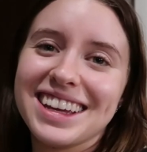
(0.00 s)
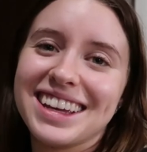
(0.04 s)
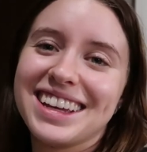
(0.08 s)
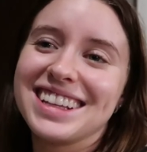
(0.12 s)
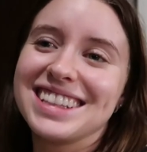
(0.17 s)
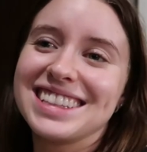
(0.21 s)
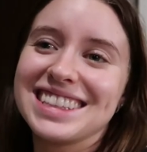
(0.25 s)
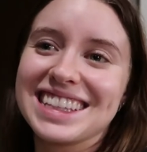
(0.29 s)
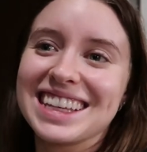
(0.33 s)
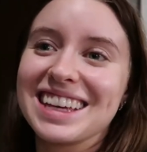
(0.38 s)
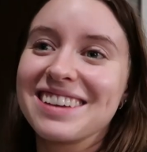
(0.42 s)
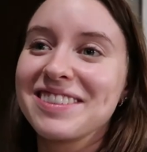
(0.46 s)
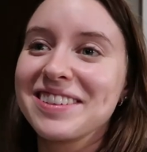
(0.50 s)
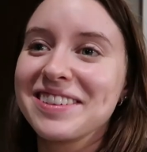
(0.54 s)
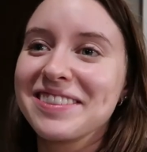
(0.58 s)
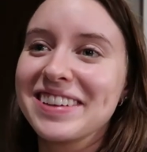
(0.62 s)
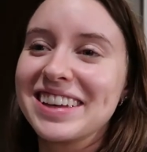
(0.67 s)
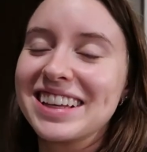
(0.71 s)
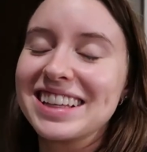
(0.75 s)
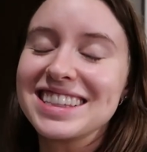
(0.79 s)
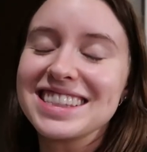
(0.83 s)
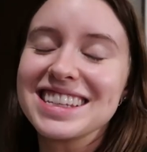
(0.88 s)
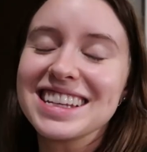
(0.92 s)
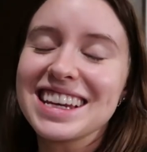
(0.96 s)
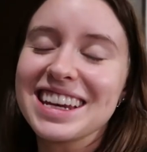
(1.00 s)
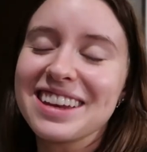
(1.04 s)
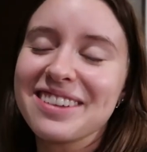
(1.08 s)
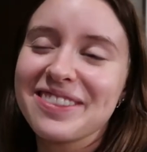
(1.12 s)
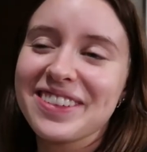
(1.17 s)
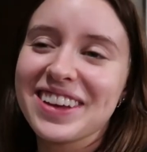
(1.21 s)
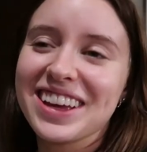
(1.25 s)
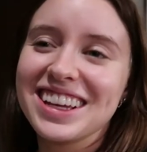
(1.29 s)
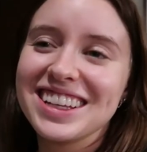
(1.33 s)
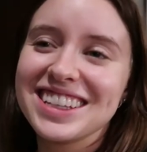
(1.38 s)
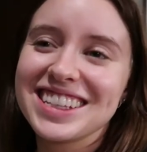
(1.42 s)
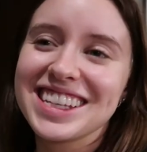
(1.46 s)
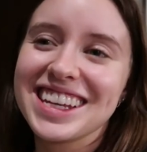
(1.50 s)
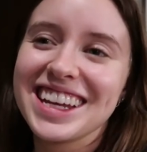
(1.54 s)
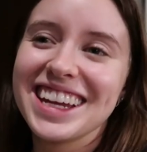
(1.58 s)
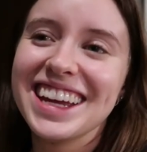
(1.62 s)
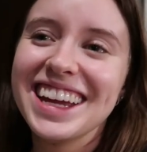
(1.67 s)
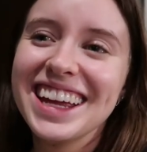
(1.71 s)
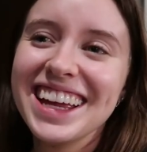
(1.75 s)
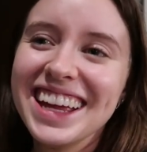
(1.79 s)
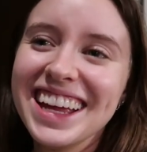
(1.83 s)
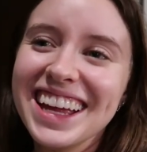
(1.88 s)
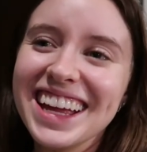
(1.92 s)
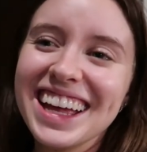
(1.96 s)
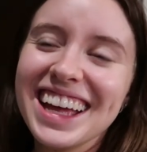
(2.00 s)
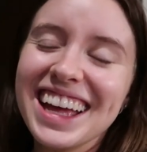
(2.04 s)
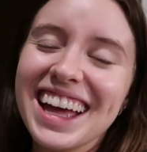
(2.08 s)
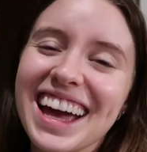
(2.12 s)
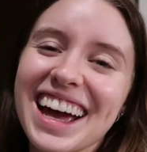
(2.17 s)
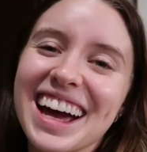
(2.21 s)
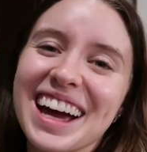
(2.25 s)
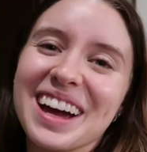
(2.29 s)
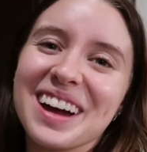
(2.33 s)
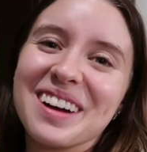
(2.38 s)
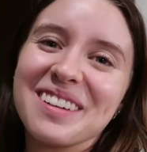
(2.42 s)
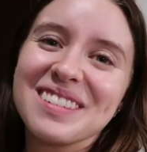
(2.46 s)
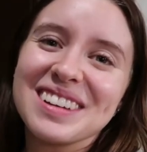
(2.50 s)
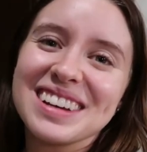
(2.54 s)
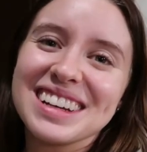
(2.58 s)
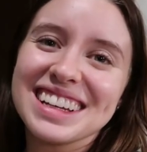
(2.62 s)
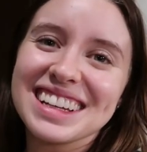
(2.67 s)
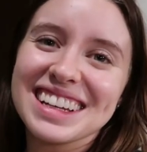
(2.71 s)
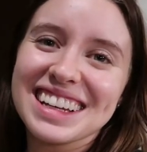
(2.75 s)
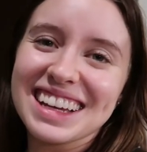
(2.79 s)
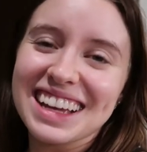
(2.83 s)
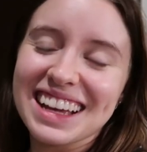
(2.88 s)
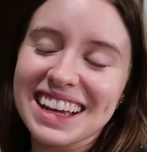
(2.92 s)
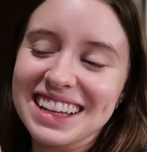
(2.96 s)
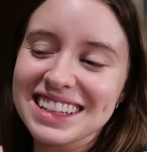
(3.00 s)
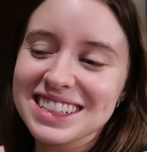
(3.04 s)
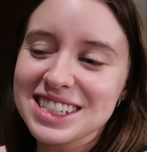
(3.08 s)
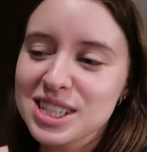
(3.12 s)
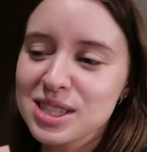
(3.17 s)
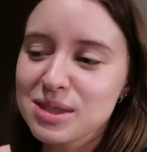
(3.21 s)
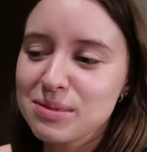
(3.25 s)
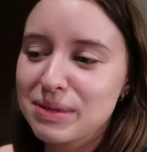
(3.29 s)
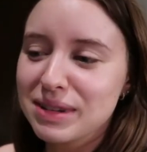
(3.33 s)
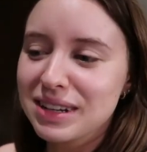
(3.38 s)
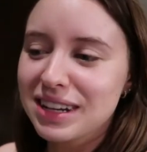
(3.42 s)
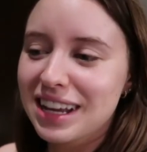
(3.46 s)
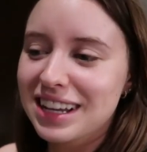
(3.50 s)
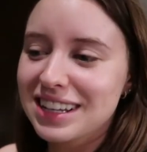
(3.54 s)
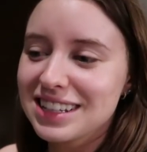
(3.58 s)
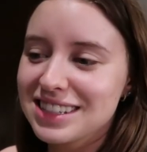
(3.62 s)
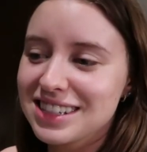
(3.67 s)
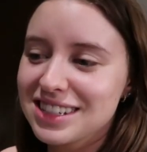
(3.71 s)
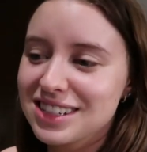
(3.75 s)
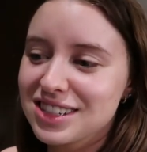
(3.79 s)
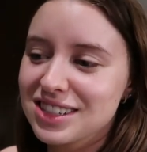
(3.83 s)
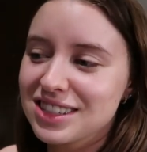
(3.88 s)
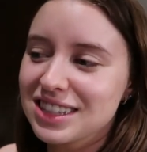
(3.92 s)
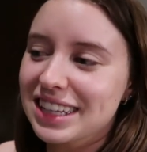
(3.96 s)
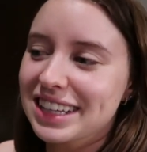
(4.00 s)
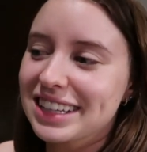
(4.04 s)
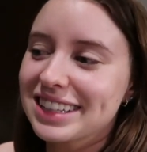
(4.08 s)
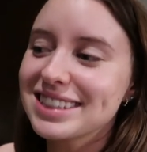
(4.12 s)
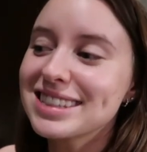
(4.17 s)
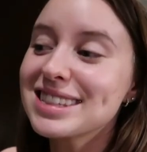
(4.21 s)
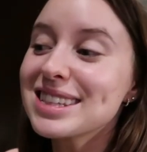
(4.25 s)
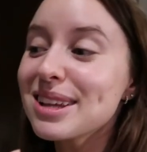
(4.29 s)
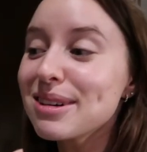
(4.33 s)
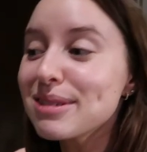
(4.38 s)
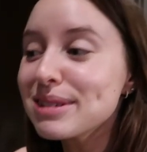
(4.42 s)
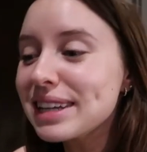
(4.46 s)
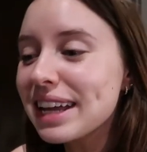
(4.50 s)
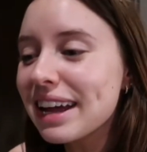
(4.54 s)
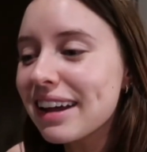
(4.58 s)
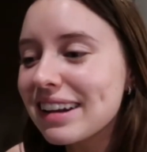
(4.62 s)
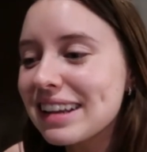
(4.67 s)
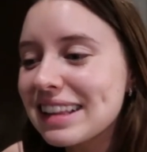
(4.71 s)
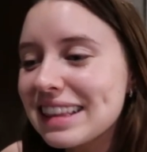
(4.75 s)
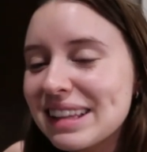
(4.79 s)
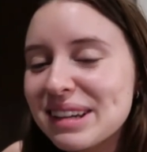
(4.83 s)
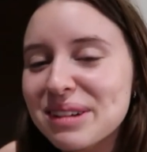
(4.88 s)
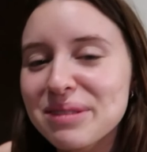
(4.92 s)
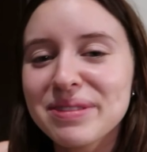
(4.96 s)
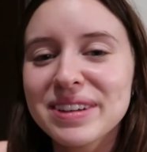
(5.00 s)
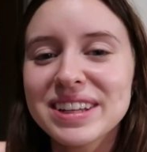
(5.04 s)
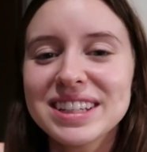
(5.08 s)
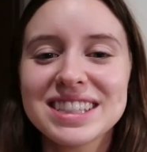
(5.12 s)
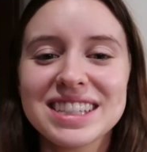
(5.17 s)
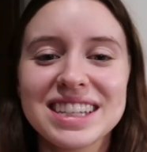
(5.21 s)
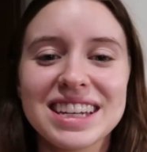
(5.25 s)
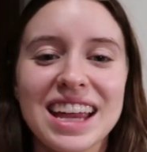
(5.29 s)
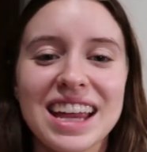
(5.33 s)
he's giving me a silly face. It's just been nice to just like slow down a little bit